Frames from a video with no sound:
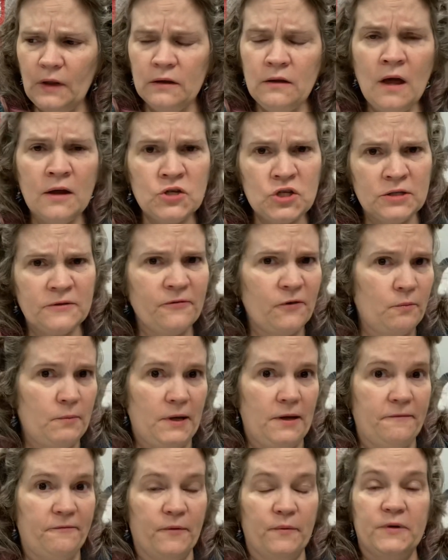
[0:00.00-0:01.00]
just for
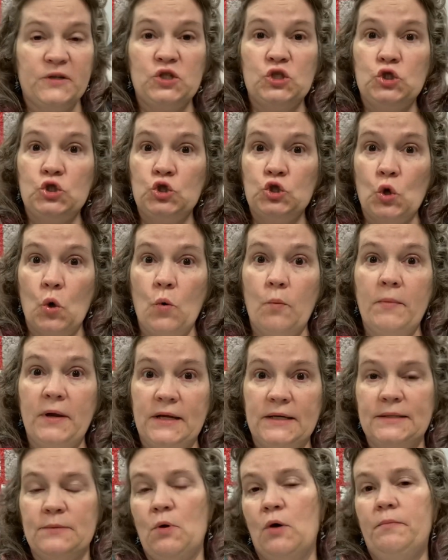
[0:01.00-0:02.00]
me, for so
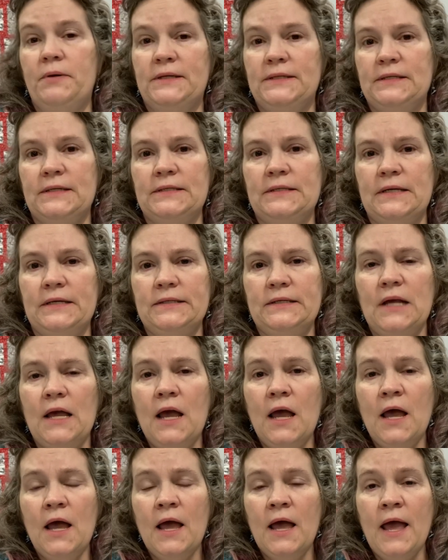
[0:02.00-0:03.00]
many small businesses.
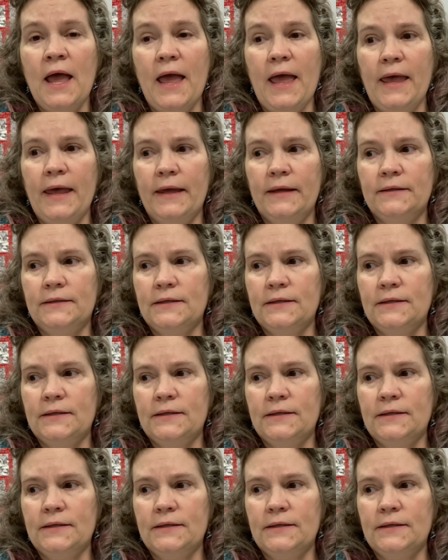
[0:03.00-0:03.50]
We